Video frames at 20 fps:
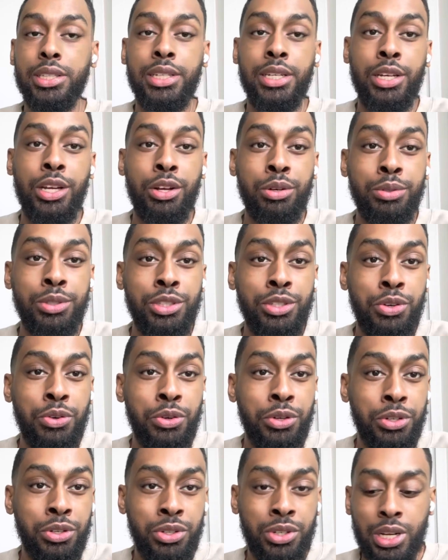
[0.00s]
Leo, what's
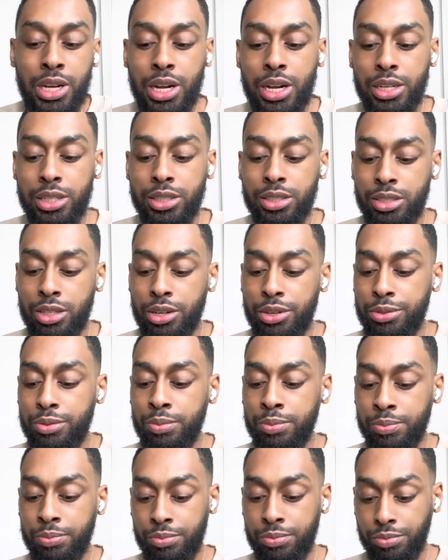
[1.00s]
going on guys? So
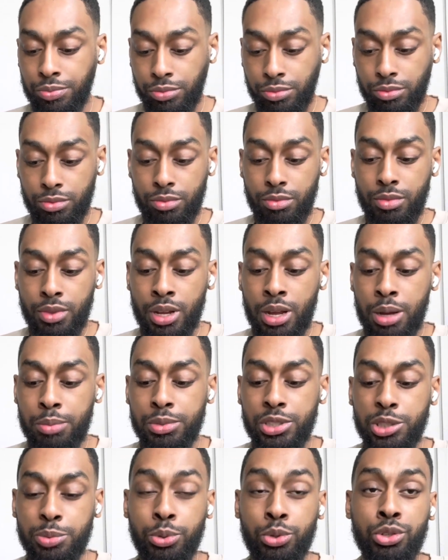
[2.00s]
I'm
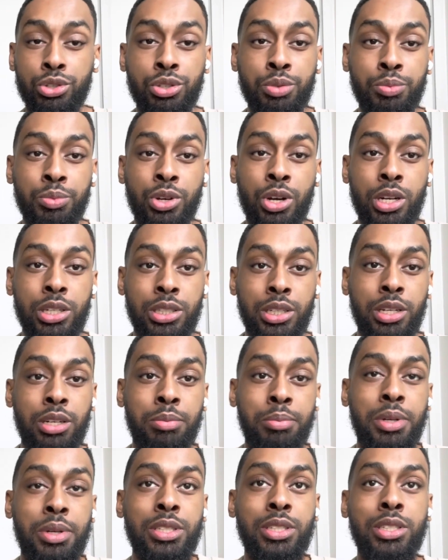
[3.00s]
just pull some cards and get a
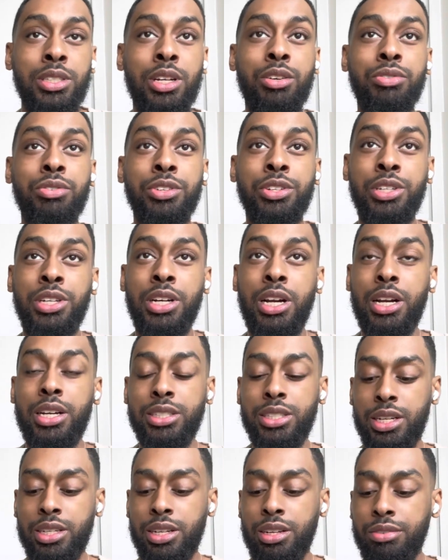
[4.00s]
message out for you guys.
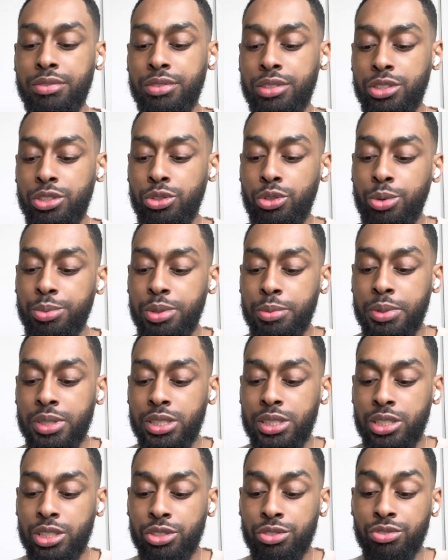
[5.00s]
I definitely do hope the
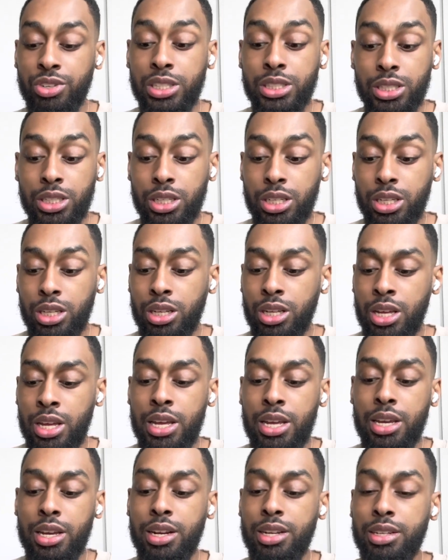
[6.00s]
messages resonate
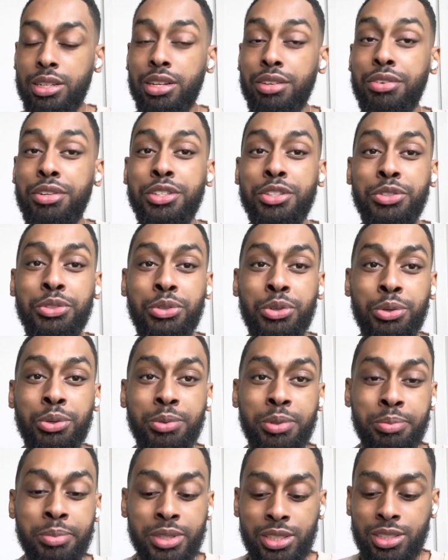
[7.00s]
and I definitely do hope the
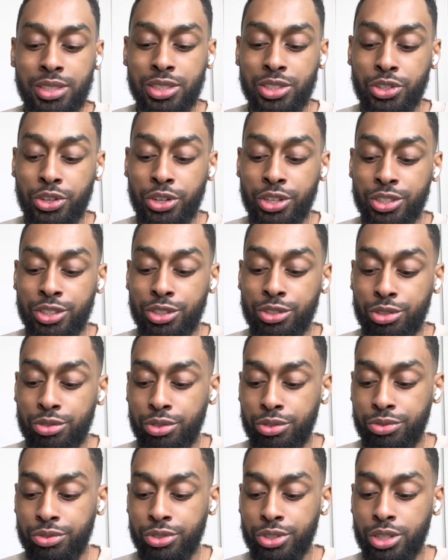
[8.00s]
messages are
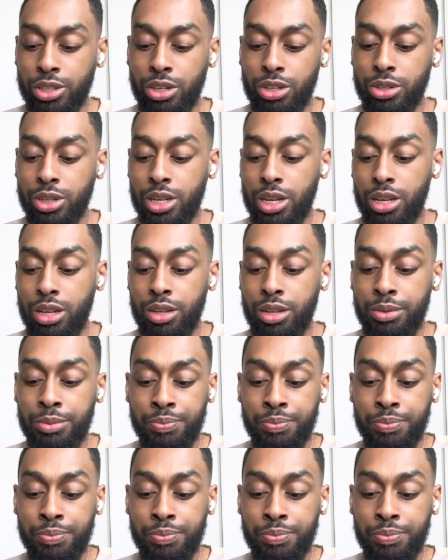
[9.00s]
useful for y'all, okay?